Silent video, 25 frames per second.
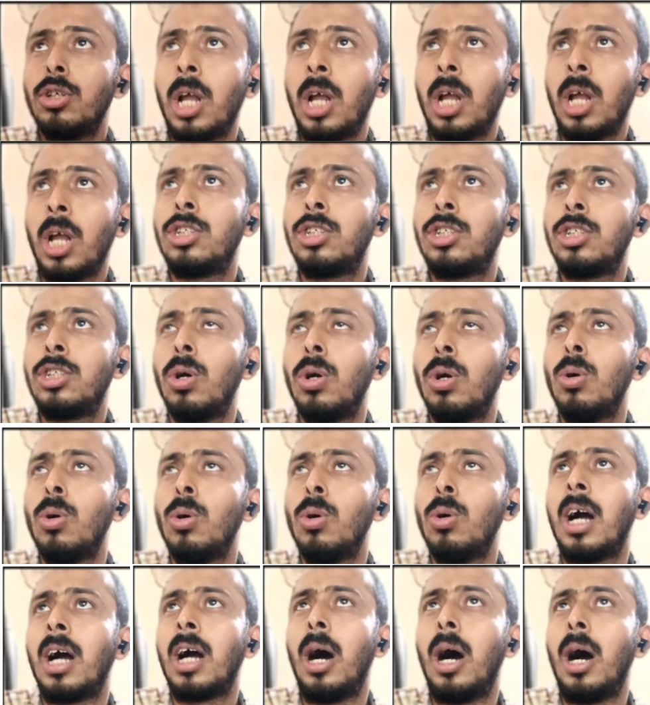So now I'll
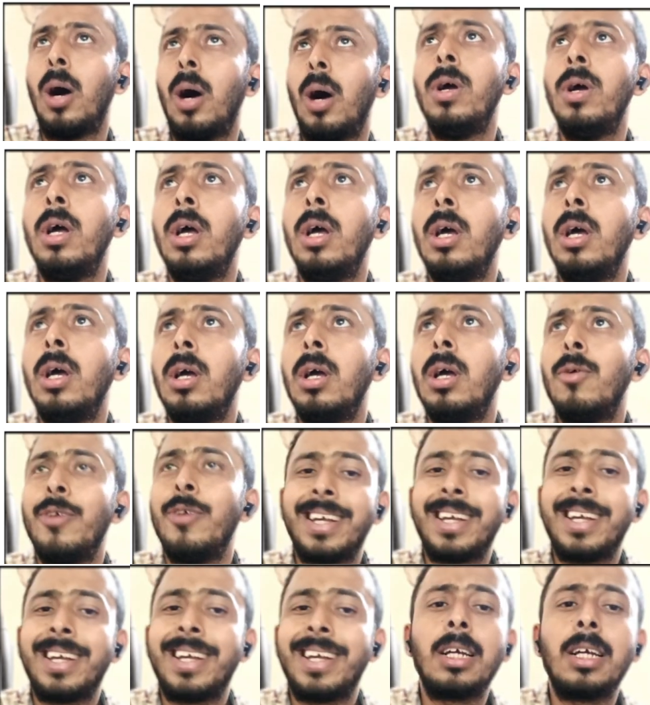show you like how
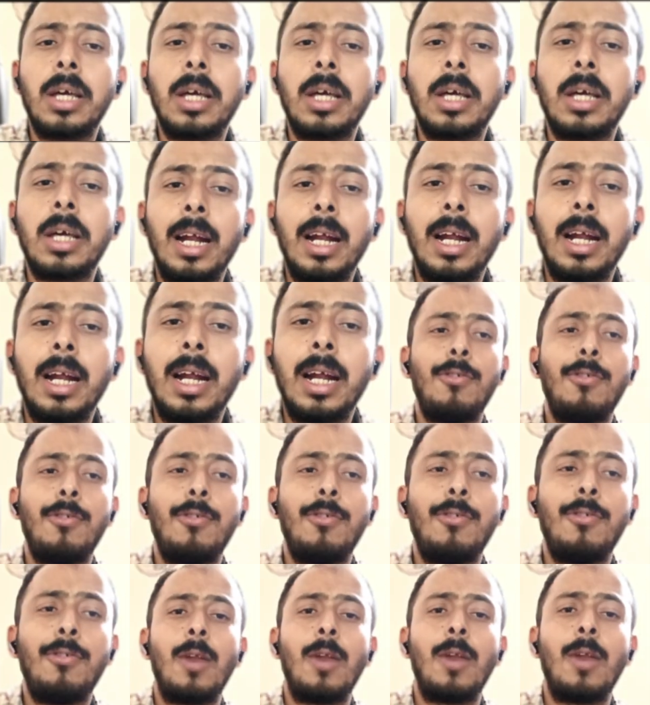we can
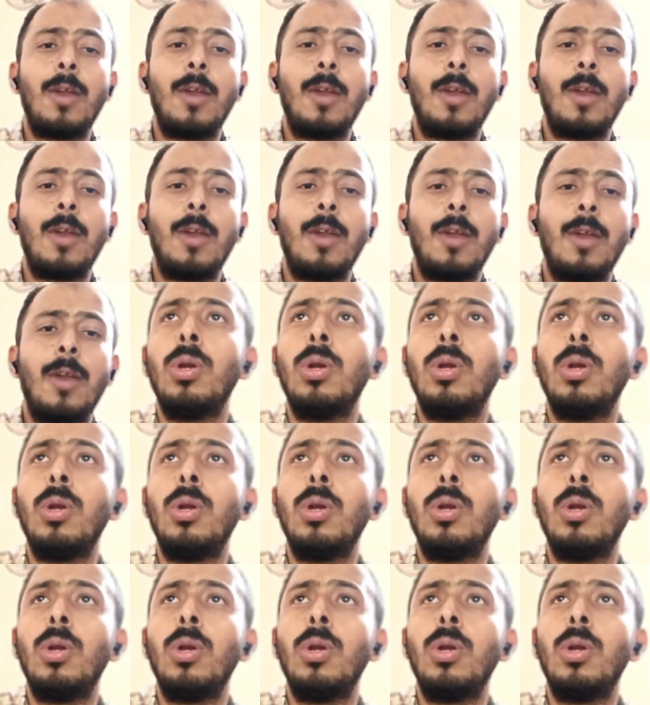create a firewall